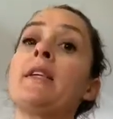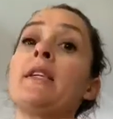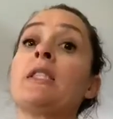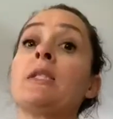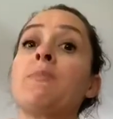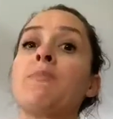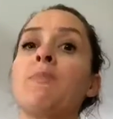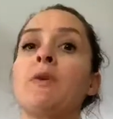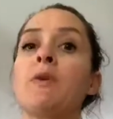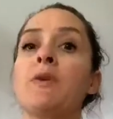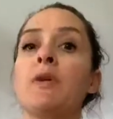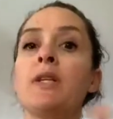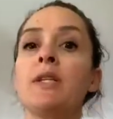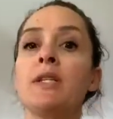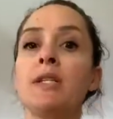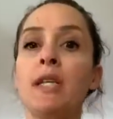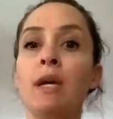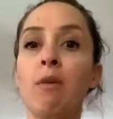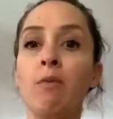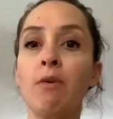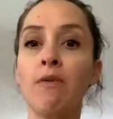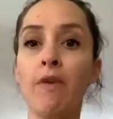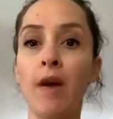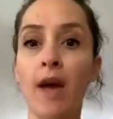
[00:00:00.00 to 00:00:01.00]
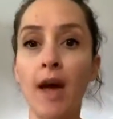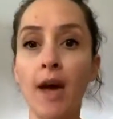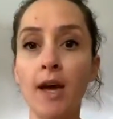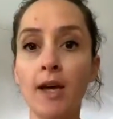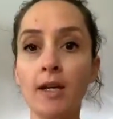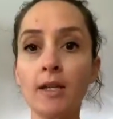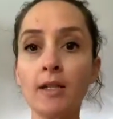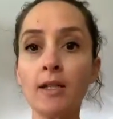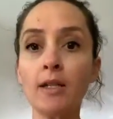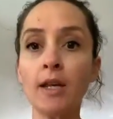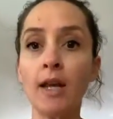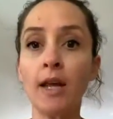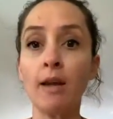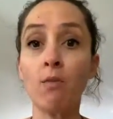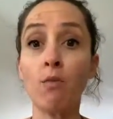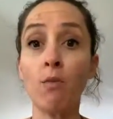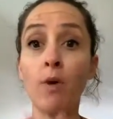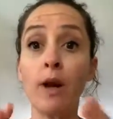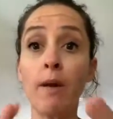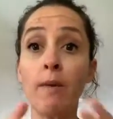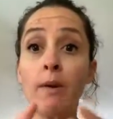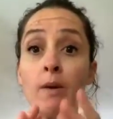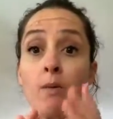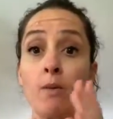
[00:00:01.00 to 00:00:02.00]
experience that we've had and
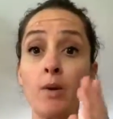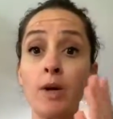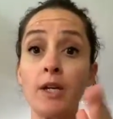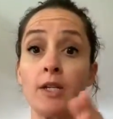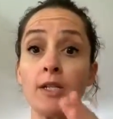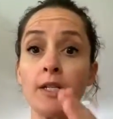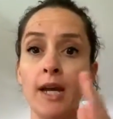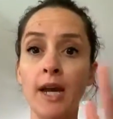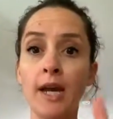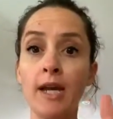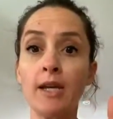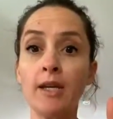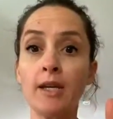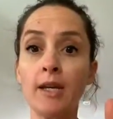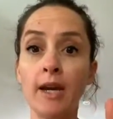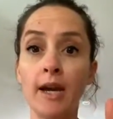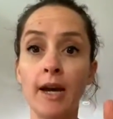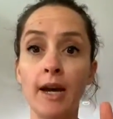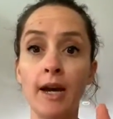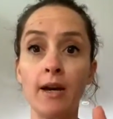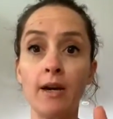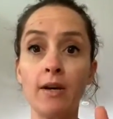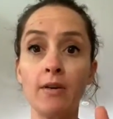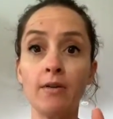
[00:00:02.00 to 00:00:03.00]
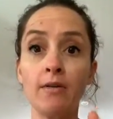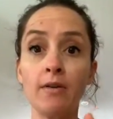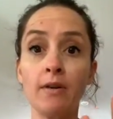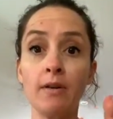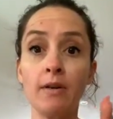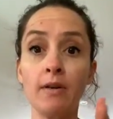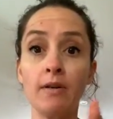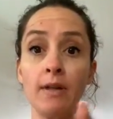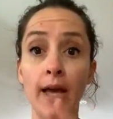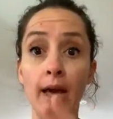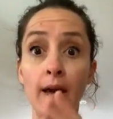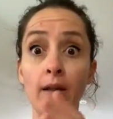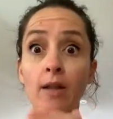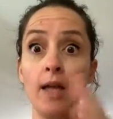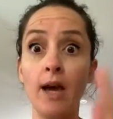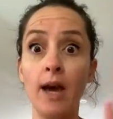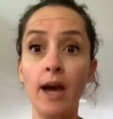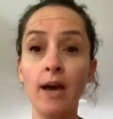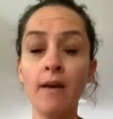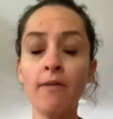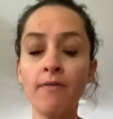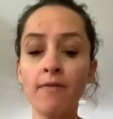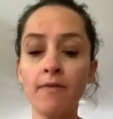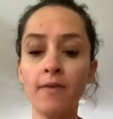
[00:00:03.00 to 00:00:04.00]
where we want to take our
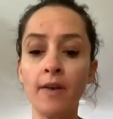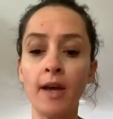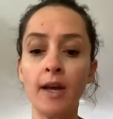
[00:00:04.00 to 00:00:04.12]
life?